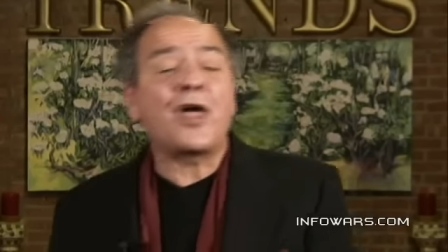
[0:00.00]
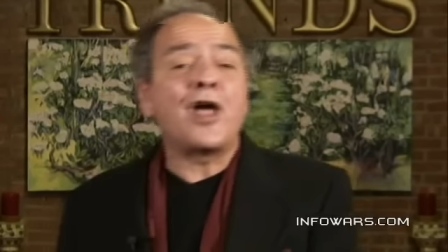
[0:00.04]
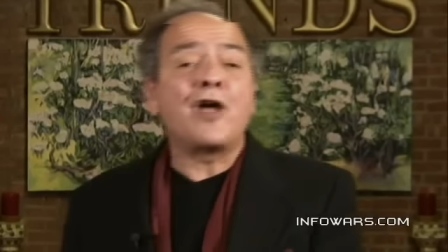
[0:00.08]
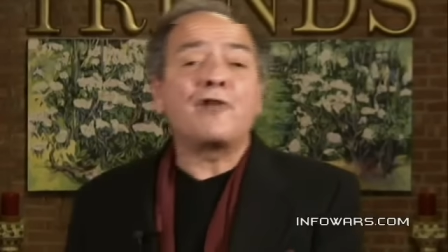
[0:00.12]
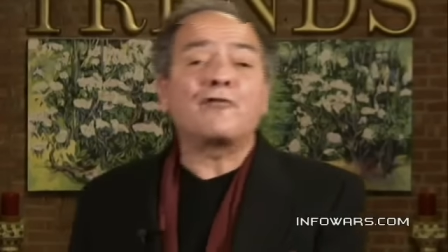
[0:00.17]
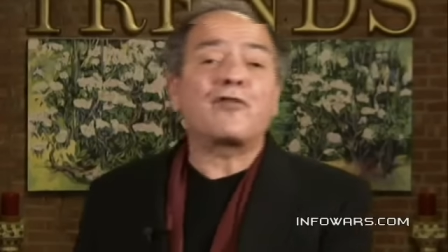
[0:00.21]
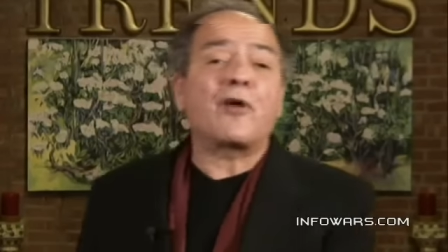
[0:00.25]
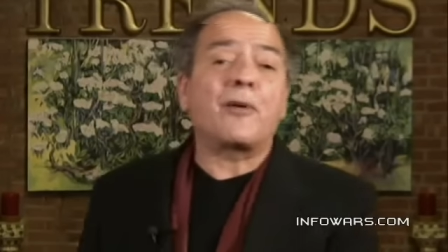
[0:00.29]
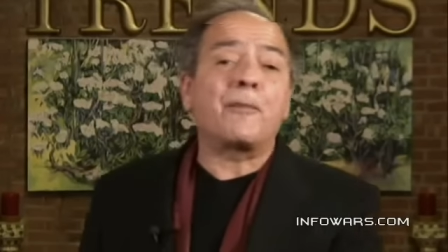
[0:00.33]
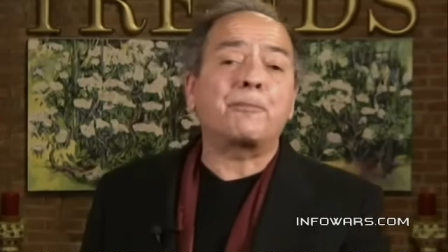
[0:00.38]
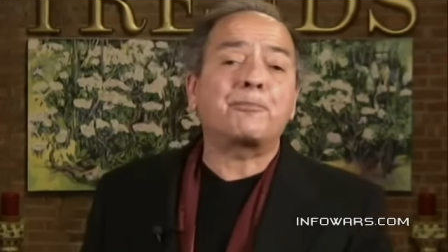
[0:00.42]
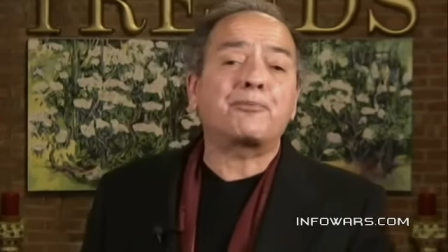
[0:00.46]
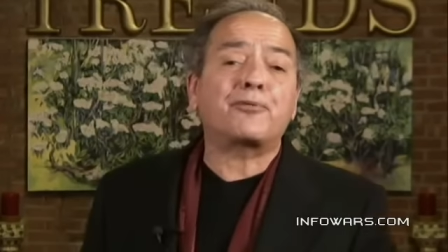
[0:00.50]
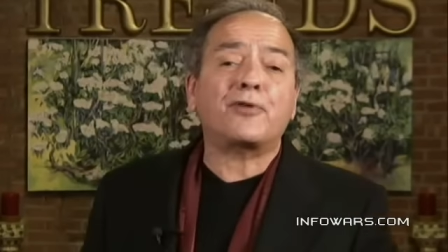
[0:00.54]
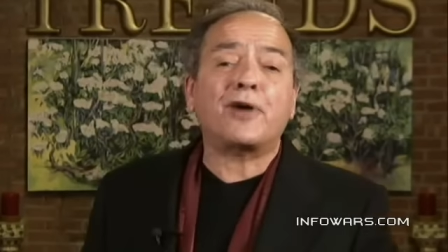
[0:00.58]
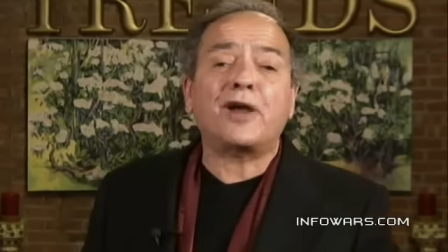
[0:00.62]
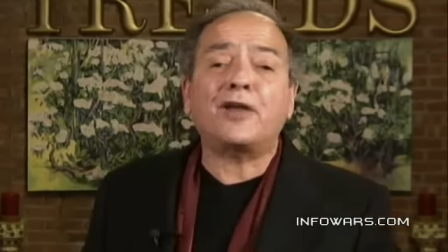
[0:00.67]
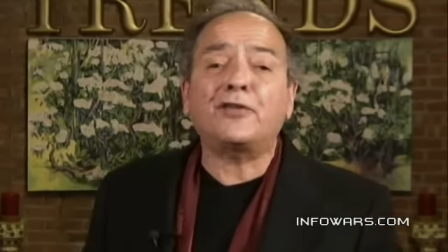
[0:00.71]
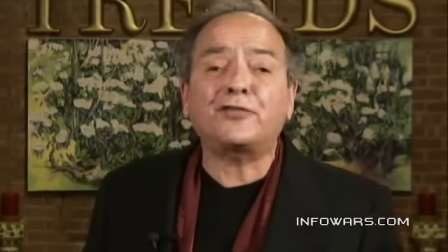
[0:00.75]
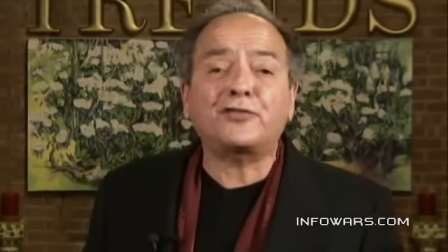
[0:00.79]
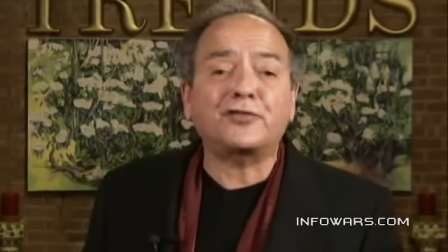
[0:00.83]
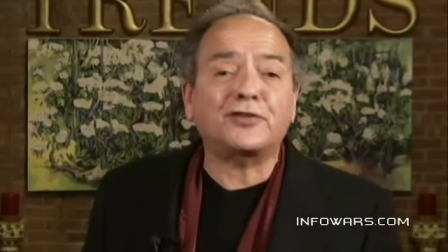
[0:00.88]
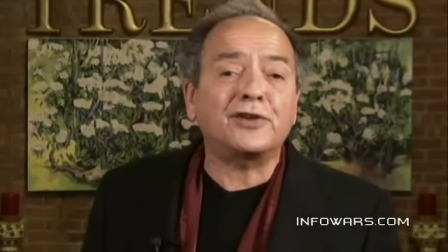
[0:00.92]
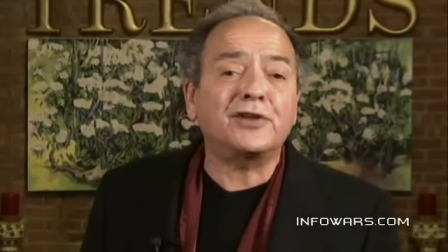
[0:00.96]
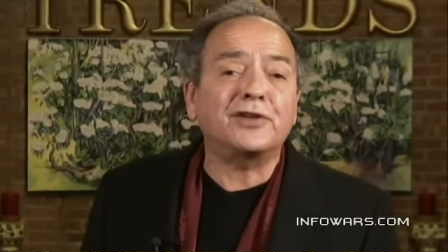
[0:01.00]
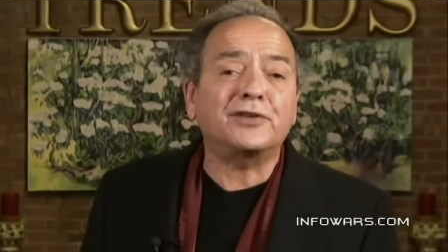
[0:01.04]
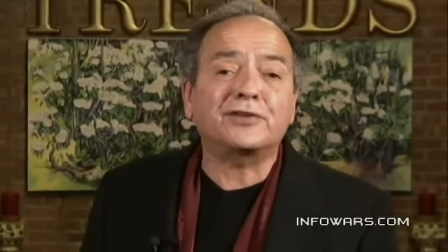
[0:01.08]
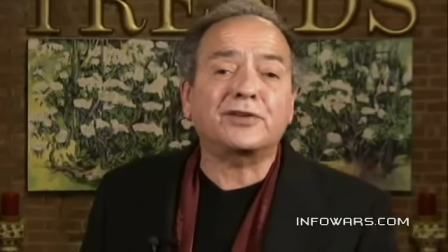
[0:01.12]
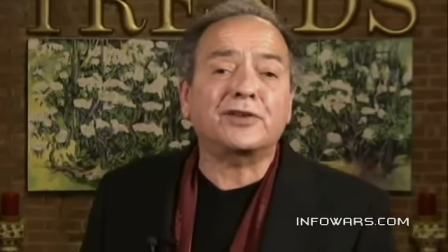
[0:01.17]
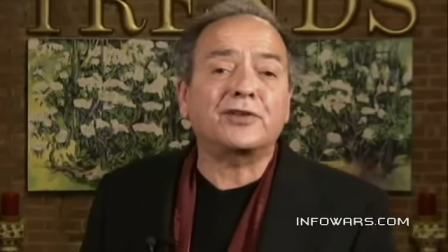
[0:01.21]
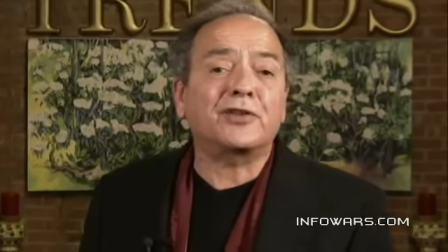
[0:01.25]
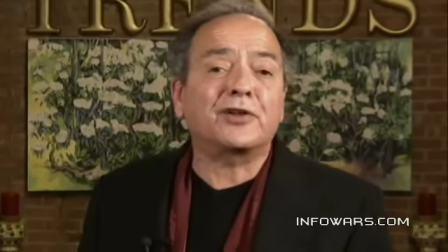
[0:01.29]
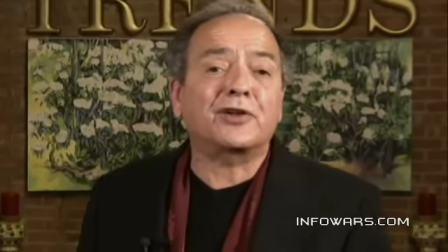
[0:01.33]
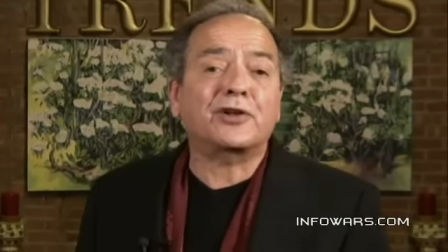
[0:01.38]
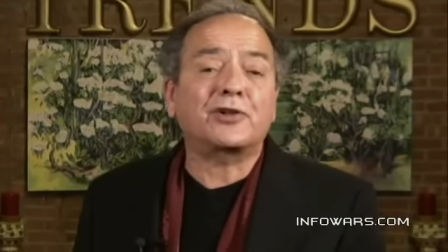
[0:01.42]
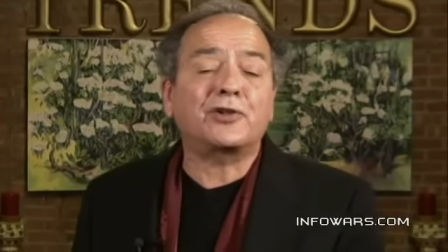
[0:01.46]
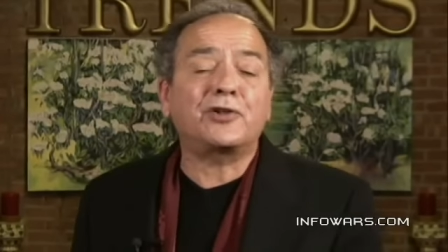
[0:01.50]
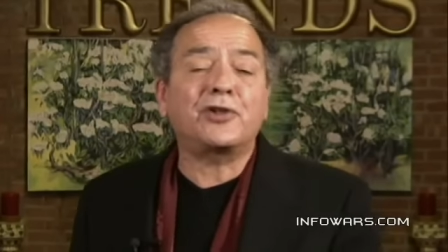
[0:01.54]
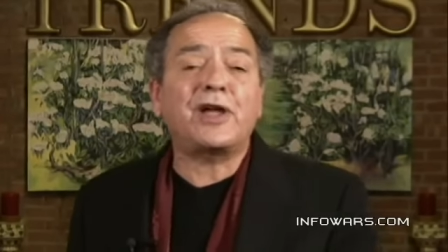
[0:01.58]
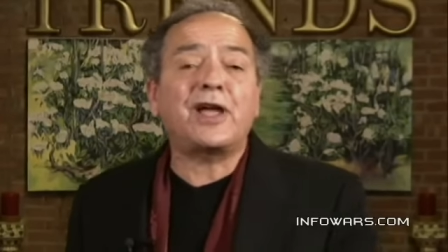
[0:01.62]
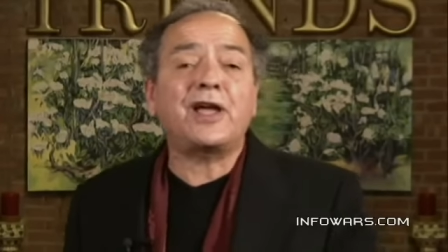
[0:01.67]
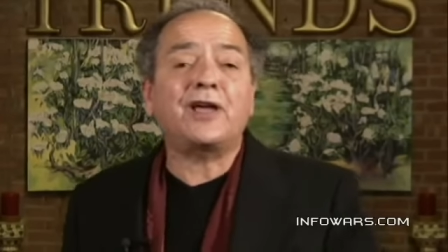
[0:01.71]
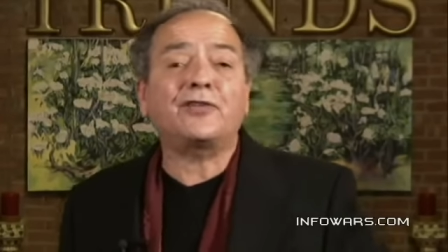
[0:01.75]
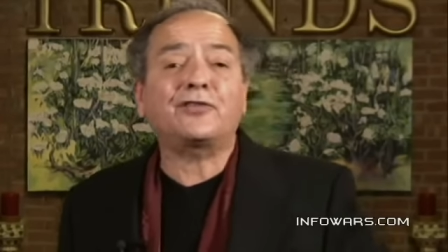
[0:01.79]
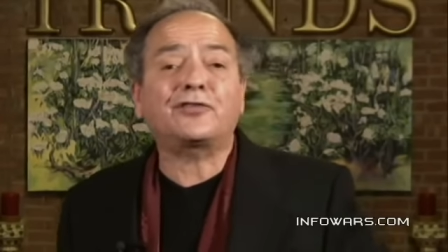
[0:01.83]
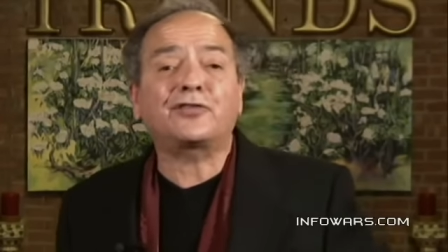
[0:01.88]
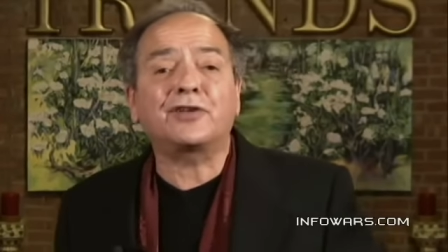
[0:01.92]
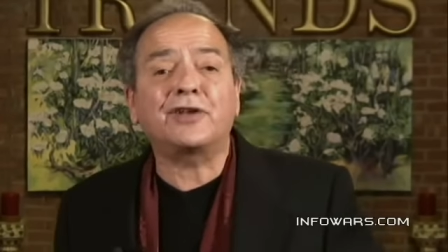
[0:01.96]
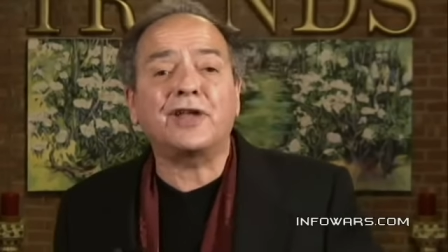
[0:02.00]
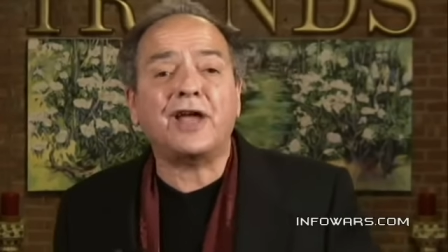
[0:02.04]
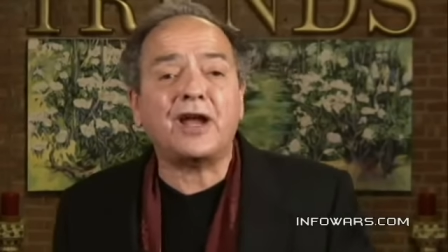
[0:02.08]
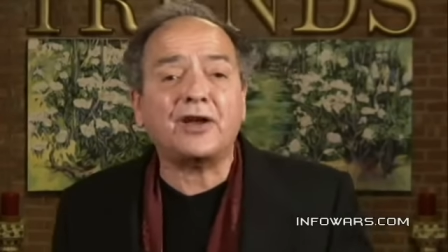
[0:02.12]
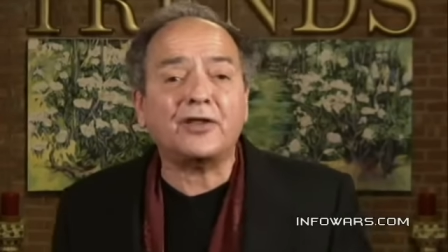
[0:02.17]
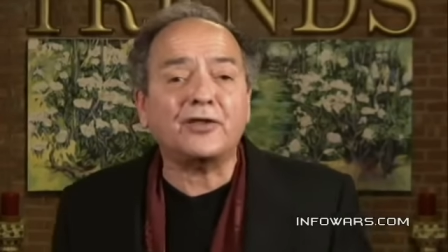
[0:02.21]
from president of the class and head